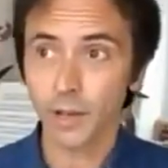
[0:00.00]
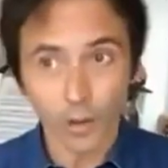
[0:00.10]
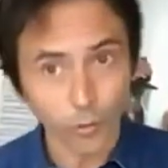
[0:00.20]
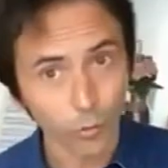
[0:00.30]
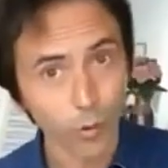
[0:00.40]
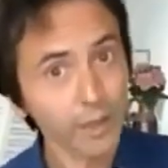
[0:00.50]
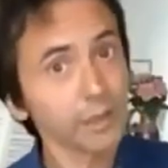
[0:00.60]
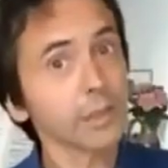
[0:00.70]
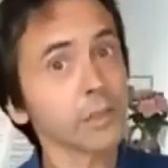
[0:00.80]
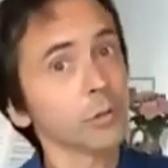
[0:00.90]

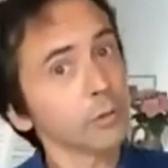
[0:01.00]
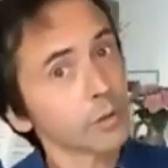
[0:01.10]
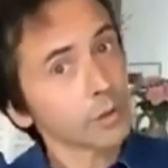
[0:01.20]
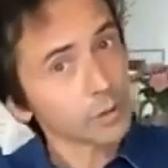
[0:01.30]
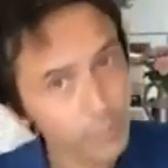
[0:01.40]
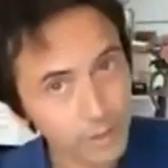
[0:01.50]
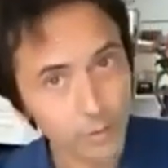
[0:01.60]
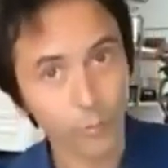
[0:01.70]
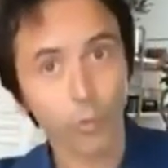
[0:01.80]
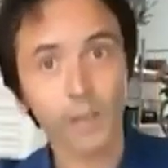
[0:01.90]
1, 2, 3,
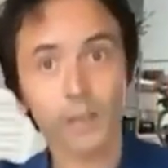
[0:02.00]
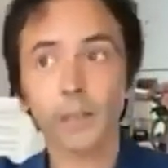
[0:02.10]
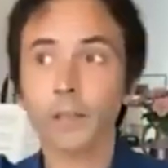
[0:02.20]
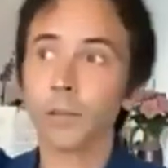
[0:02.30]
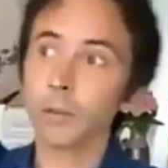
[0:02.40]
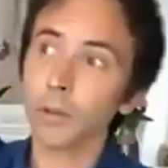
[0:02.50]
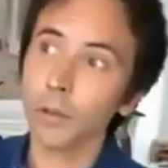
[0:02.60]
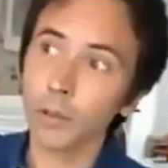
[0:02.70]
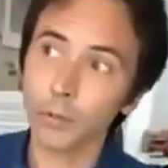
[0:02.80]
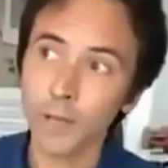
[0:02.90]
1, 2,
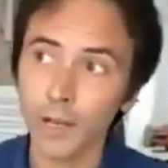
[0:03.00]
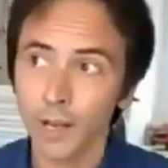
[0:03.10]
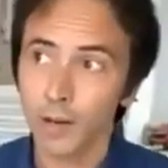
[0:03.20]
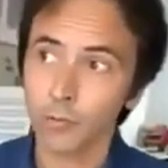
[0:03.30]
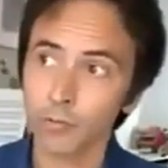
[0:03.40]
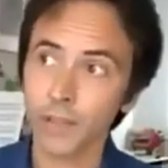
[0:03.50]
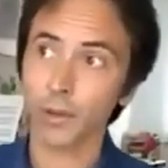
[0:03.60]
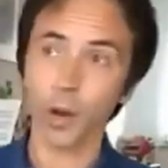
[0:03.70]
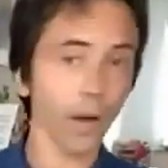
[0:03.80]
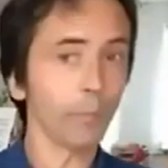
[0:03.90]
3.
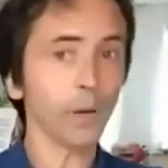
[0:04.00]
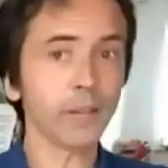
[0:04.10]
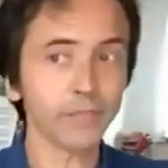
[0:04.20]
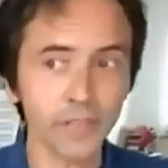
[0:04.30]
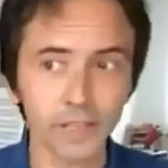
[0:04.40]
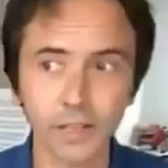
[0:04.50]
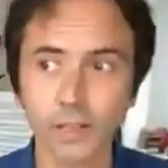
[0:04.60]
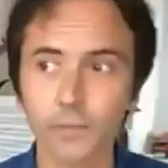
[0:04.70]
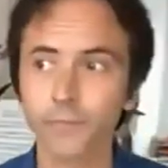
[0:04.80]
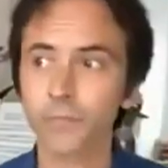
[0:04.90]
Rather uplifting,
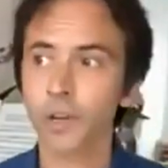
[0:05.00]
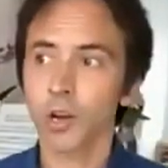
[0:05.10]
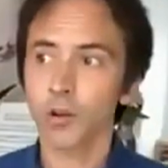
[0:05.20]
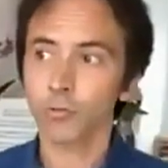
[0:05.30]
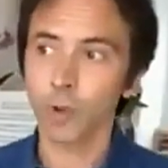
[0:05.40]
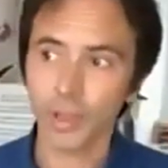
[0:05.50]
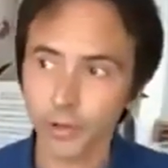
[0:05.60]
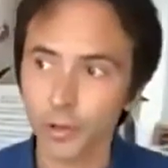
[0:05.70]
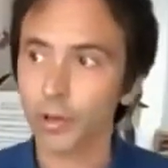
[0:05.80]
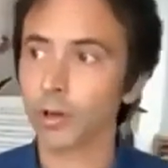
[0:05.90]

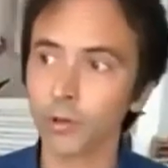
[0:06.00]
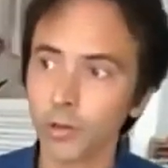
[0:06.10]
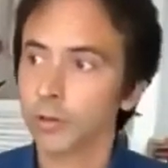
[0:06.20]
rather